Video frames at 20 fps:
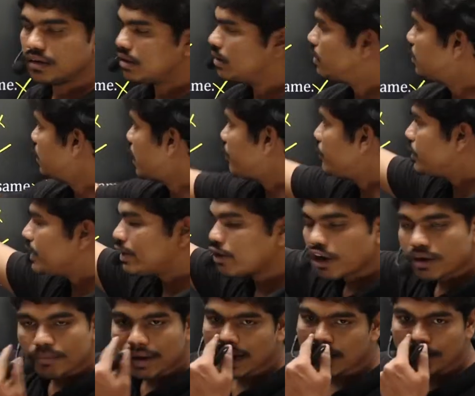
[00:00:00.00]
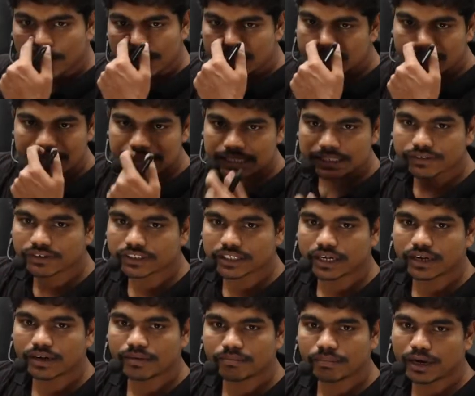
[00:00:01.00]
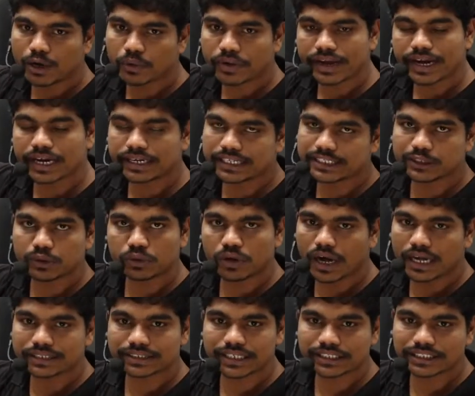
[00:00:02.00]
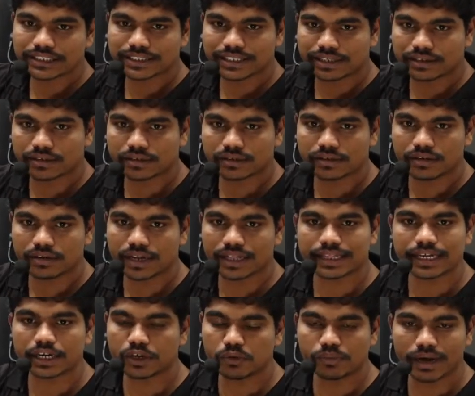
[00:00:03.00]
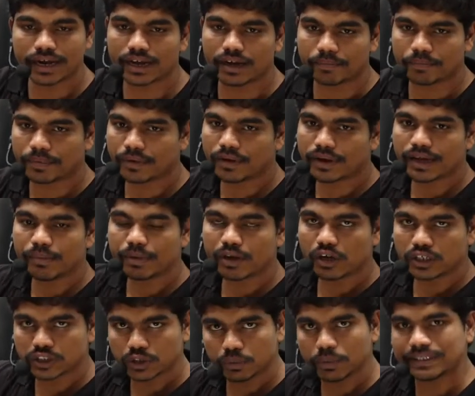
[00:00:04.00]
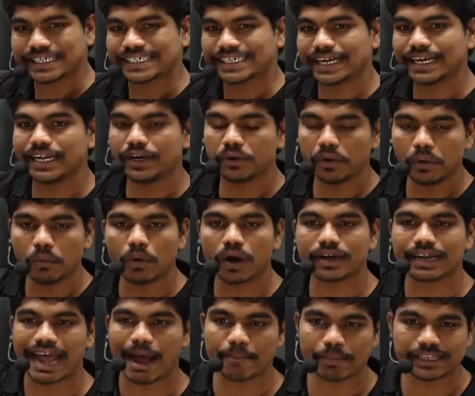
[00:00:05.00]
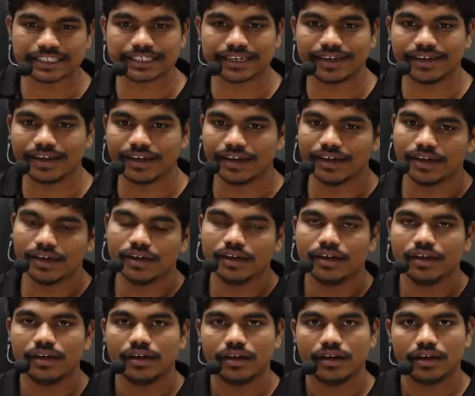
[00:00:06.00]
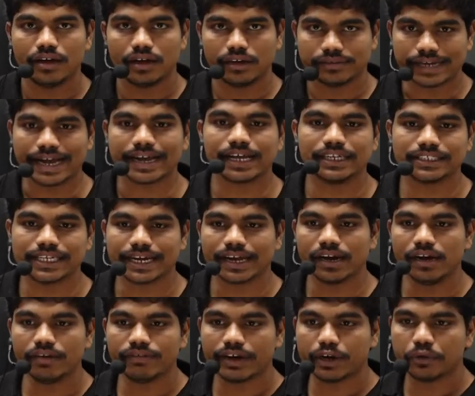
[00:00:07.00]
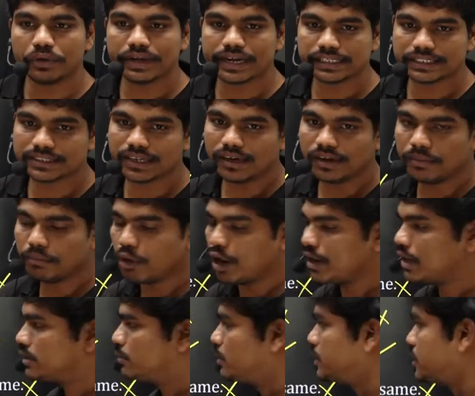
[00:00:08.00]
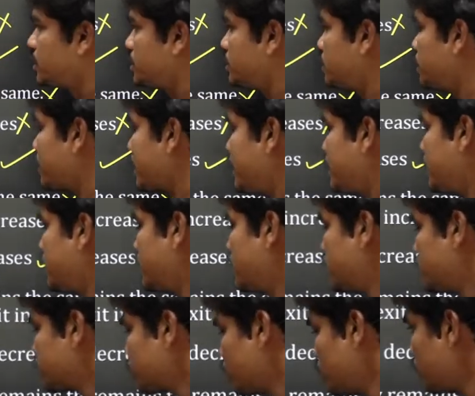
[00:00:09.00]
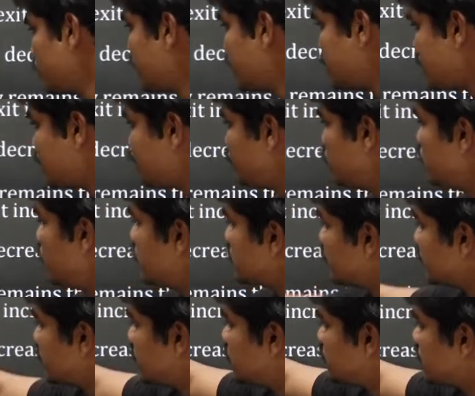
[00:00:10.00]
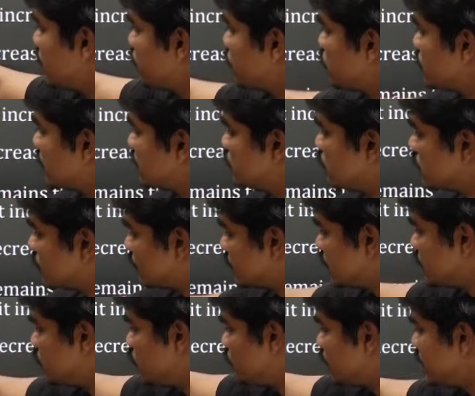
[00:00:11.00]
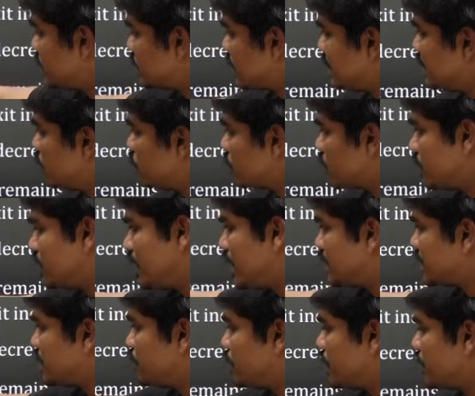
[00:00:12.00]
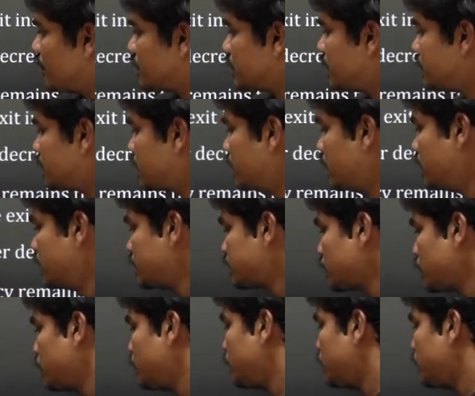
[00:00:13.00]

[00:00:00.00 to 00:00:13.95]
Now you need not mug up anything in this question. By looking at this, you know answer is C. Nothing to mug up. Okay, because you practically know what happens in a Rankine cycle when you increase the boiler pressure. Okay, so there are a few more questions, some 2-3 more questions. You please try out. They are simple questions. So